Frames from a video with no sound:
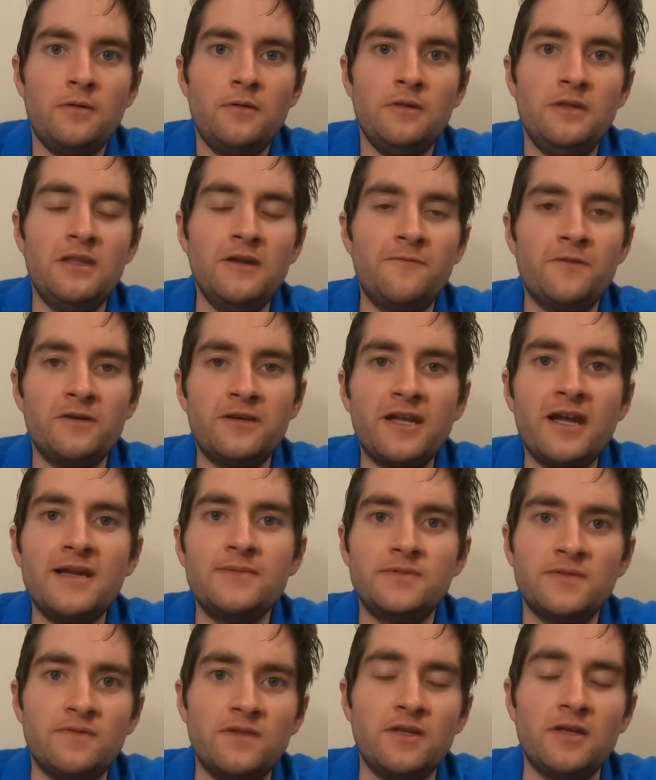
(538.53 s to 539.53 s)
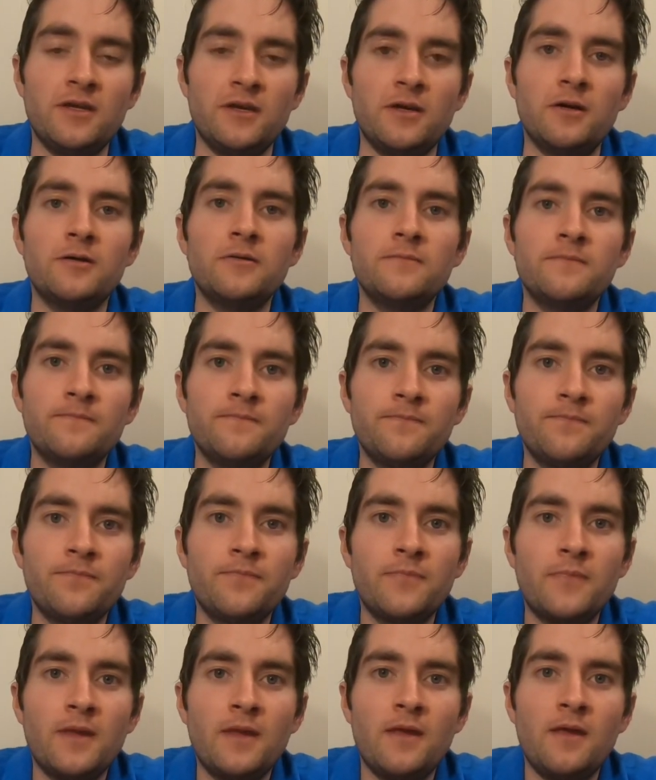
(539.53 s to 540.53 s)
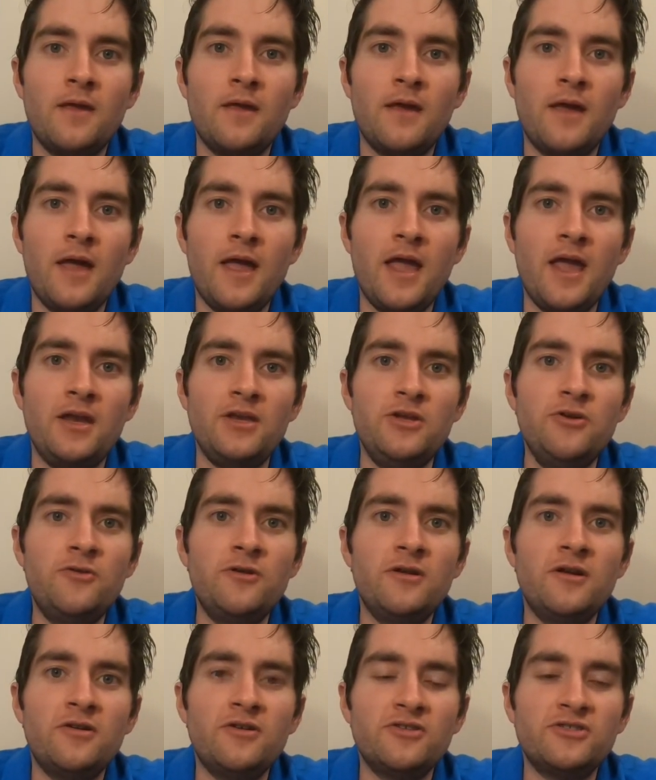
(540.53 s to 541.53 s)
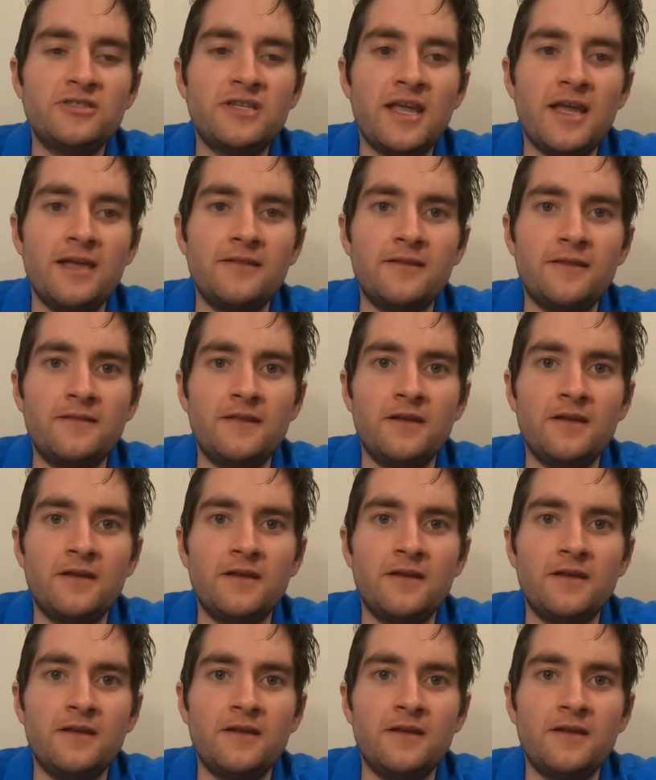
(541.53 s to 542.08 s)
different times of the year. And you can understand that